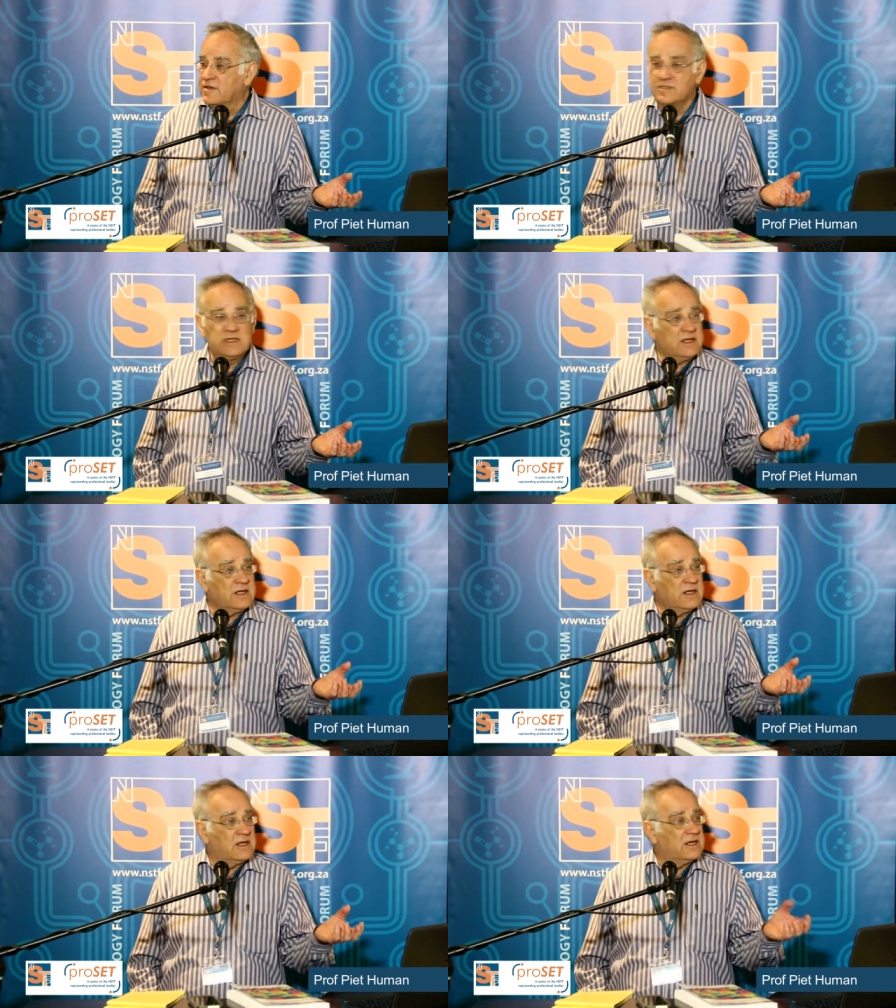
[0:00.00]
You see,
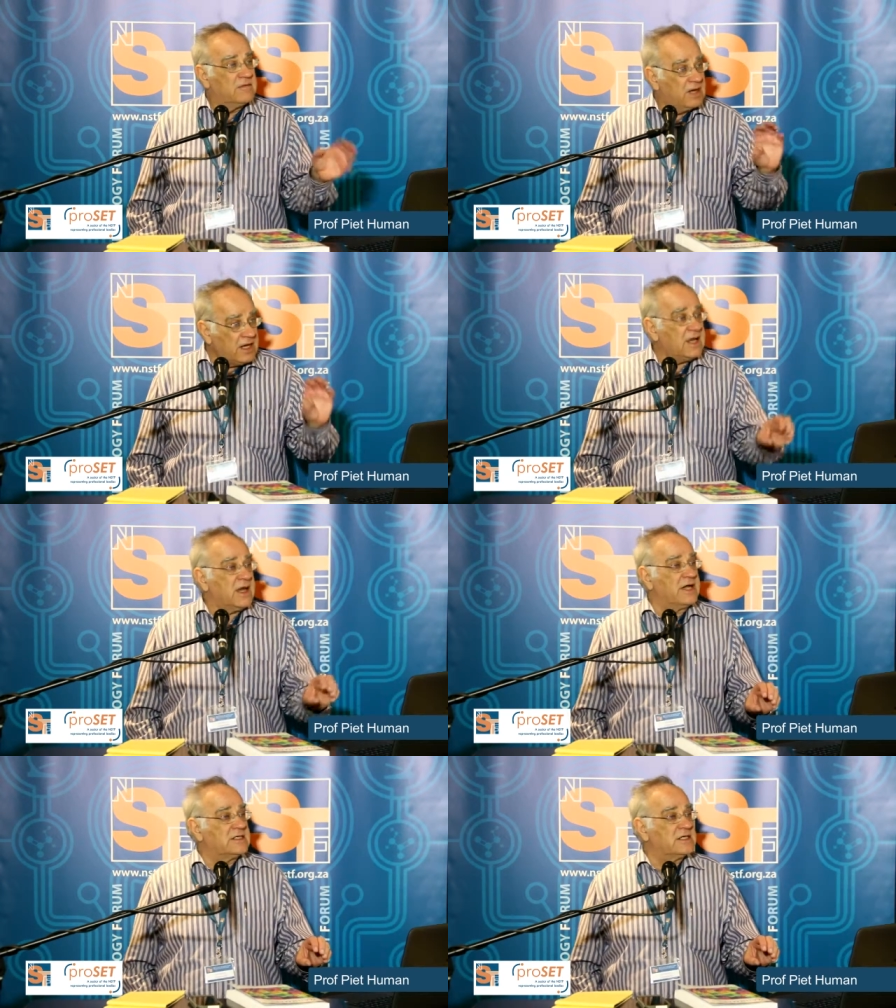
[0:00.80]
in many
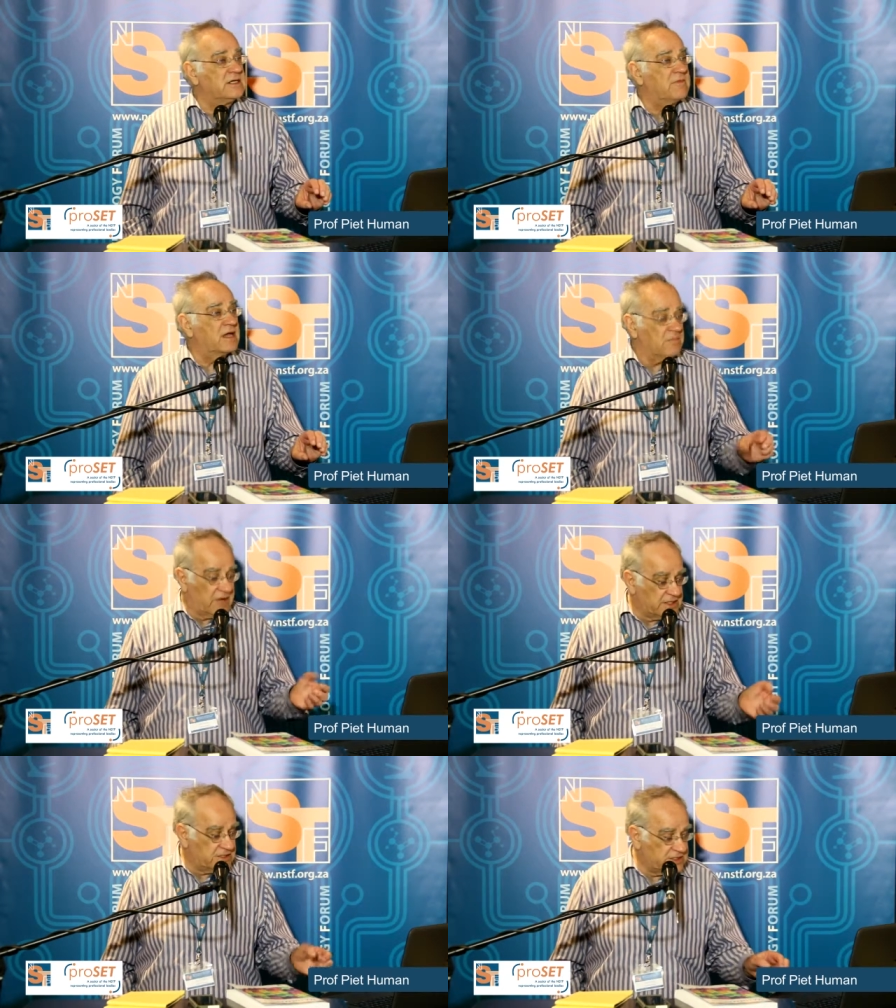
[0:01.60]
cases in
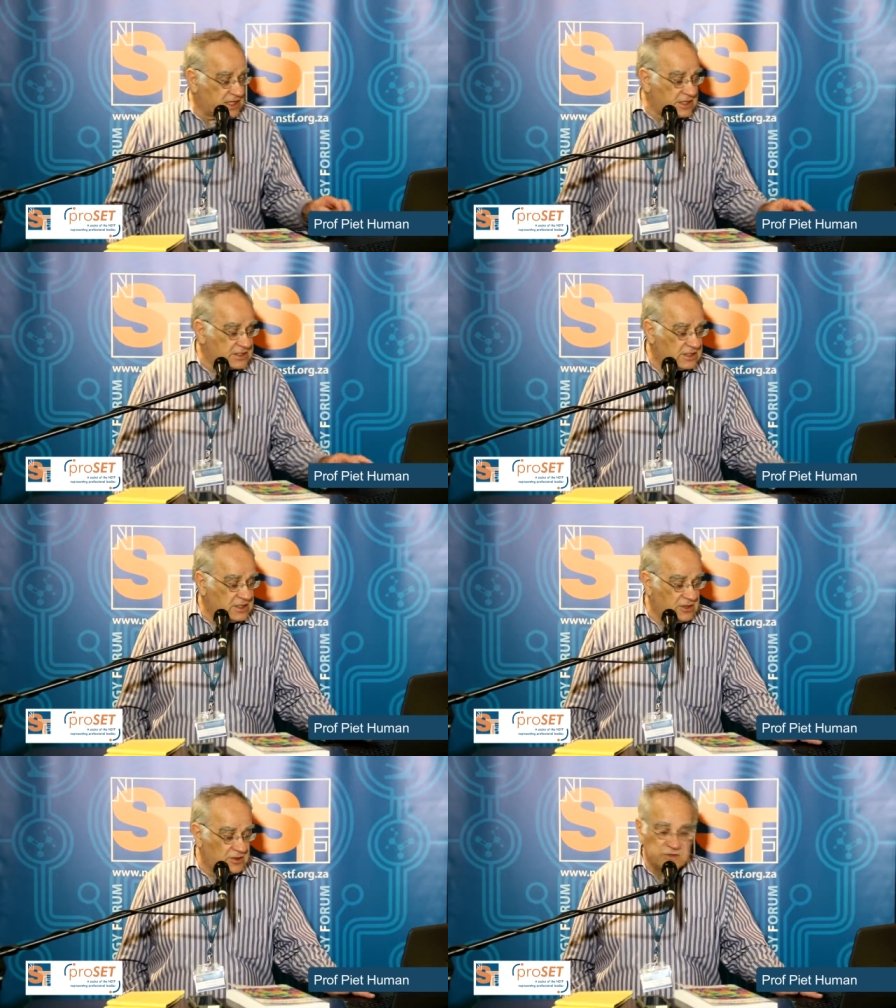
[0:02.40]
mathematics, just
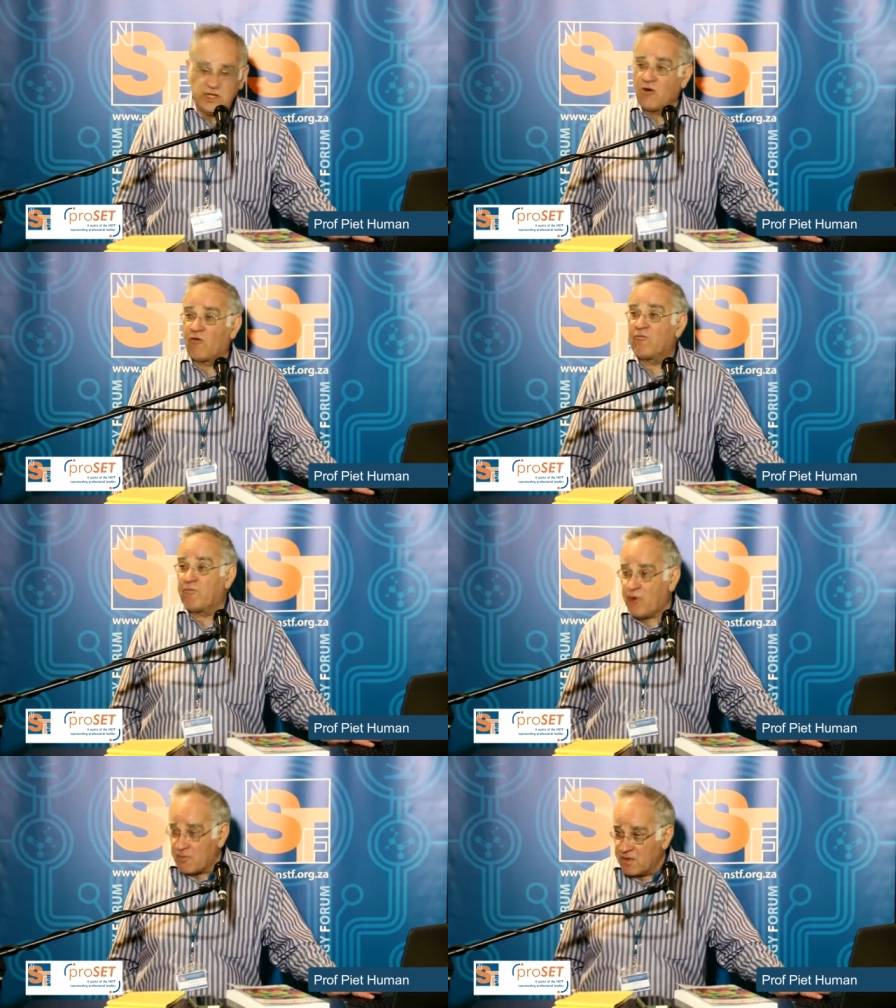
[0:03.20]
the using of
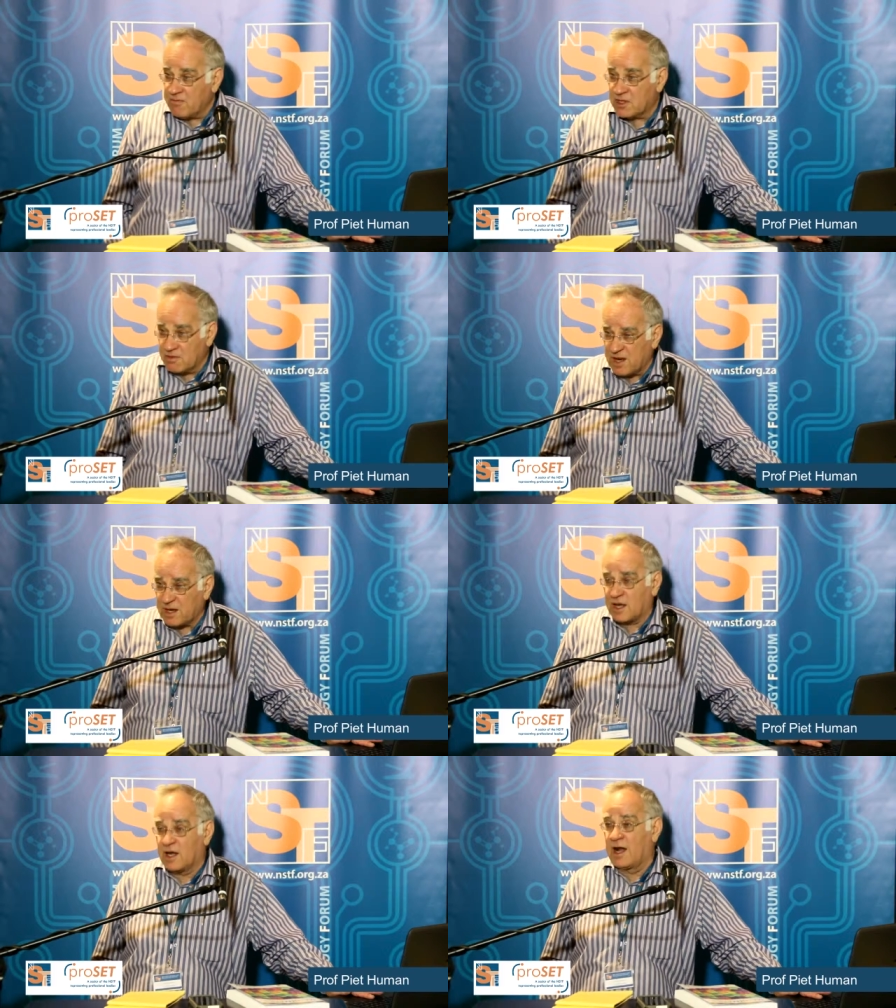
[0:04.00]
proper
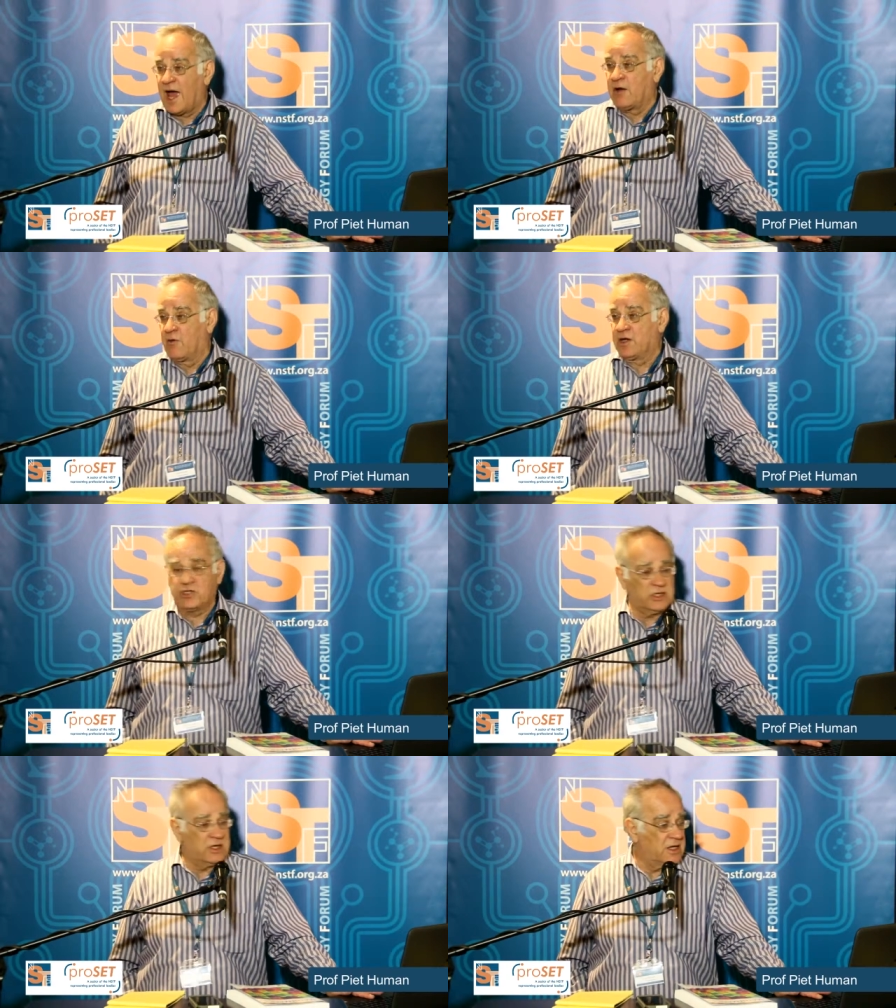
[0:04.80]
mathematical
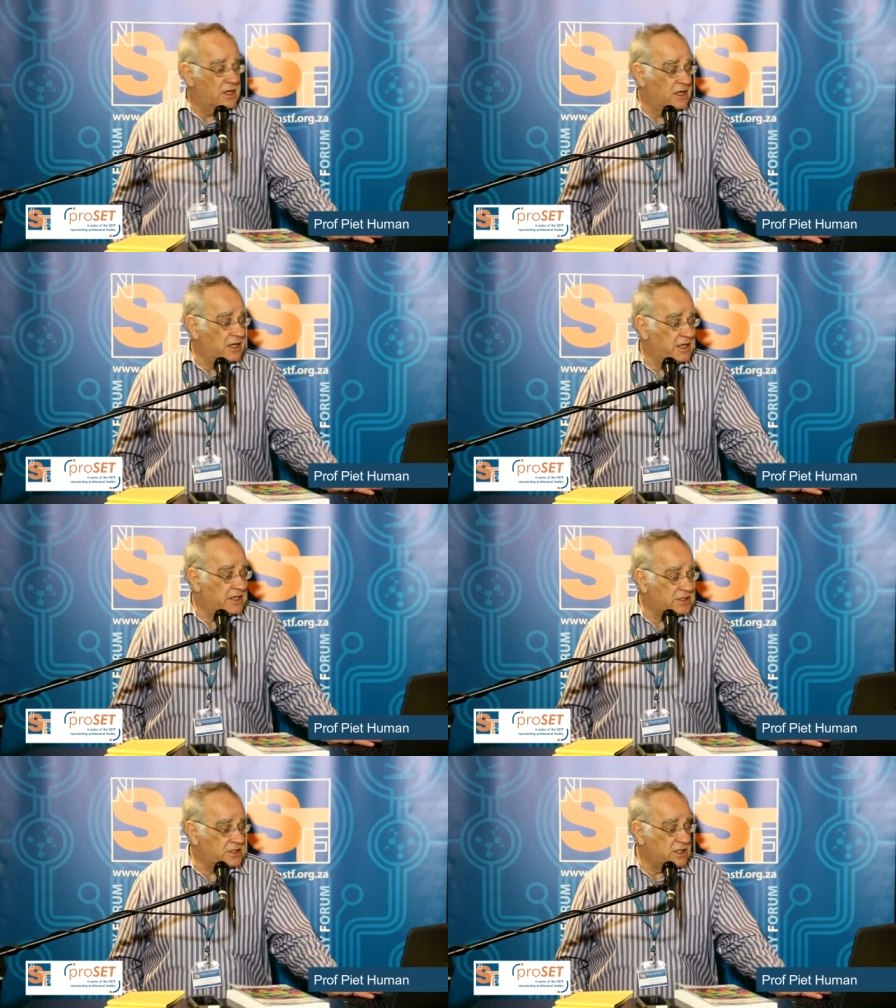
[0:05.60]
language is